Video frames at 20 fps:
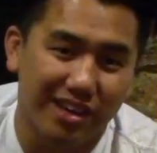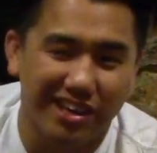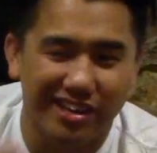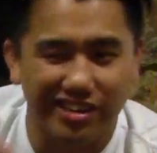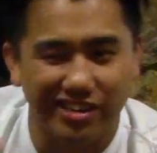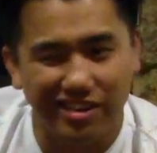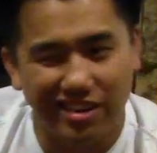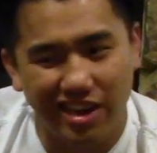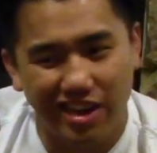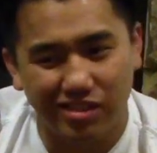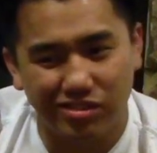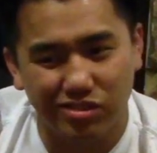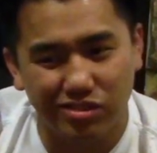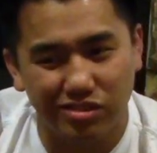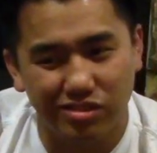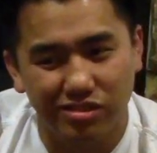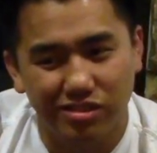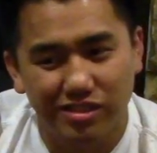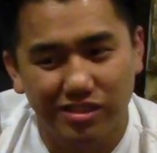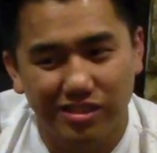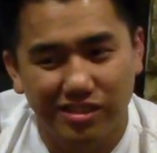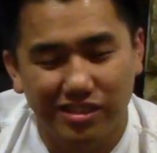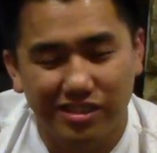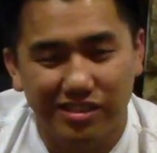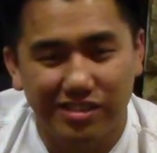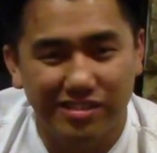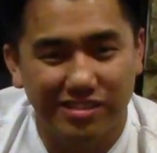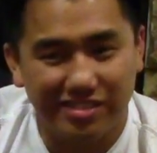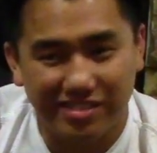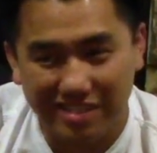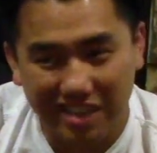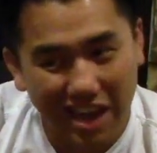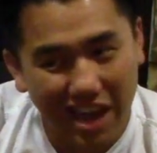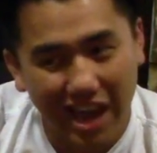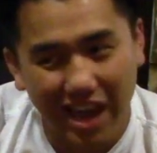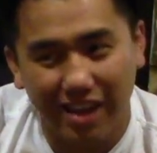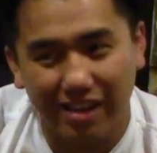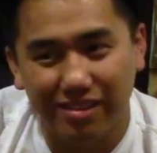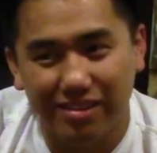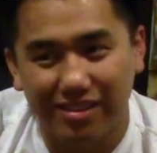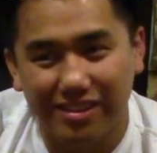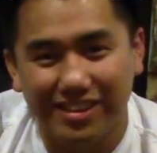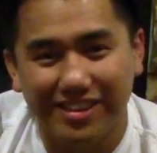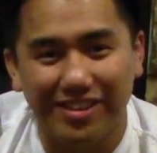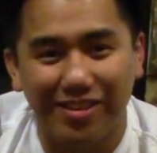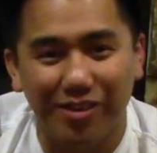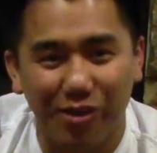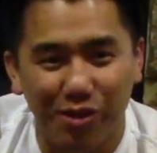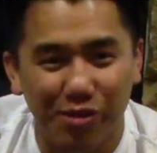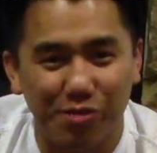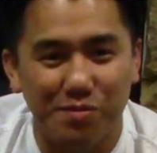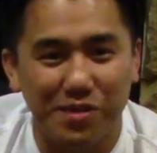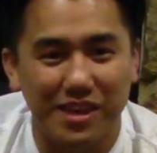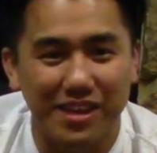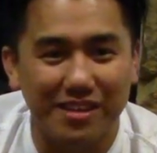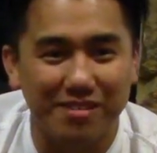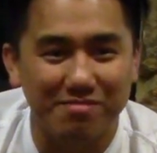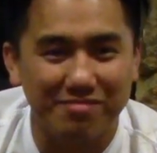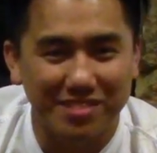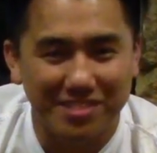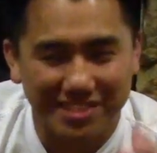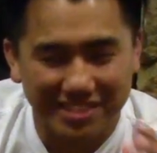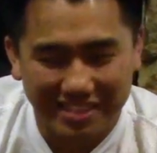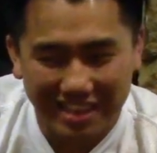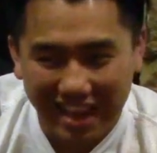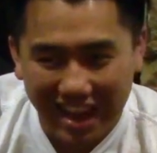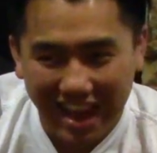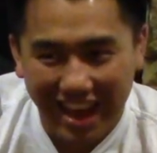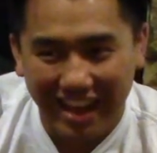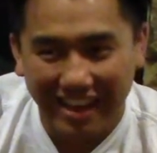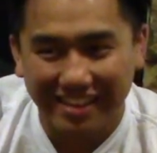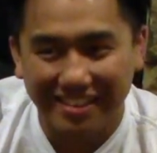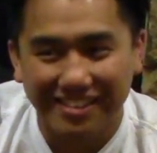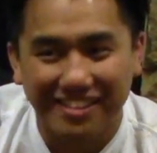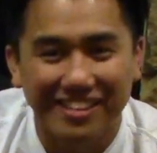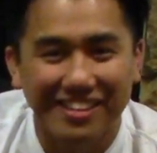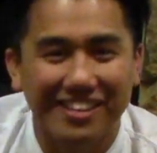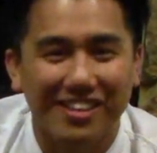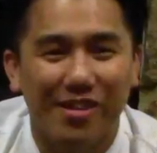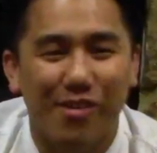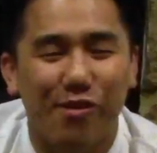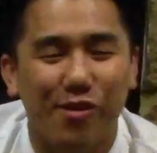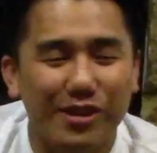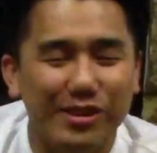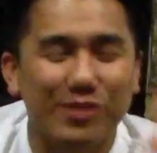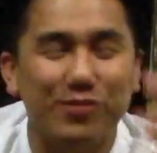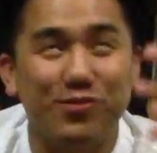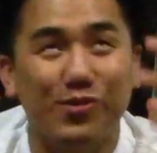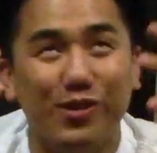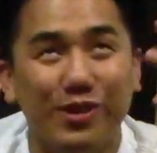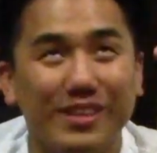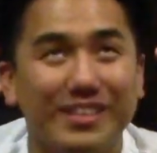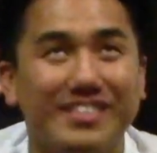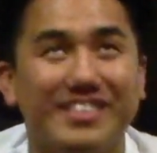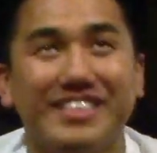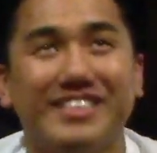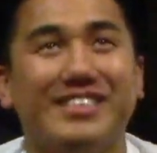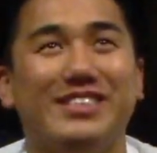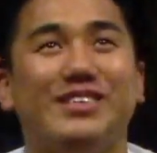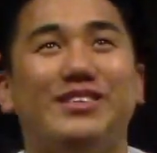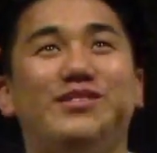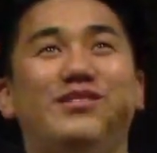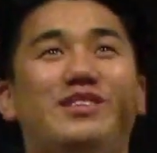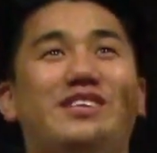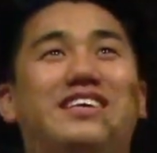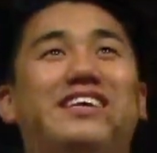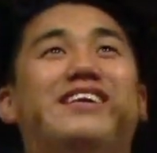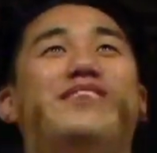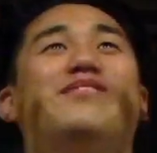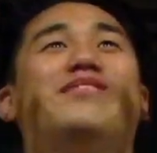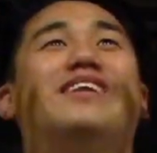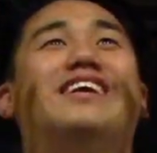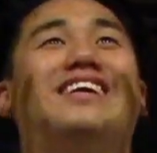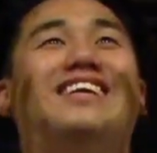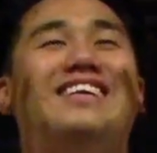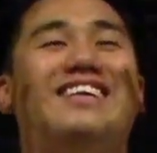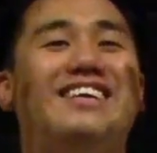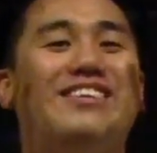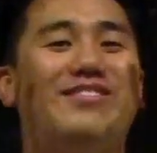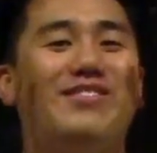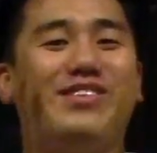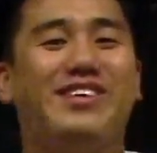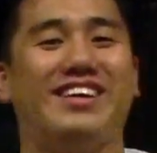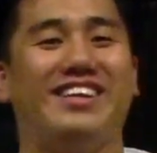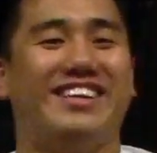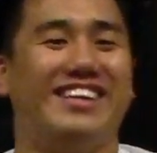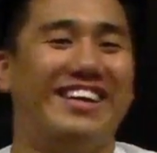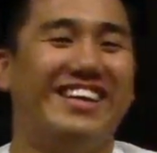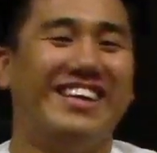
I need an axle. Stat! I need a whole beam. Stat! Where's a 46 tooth gear when I need one?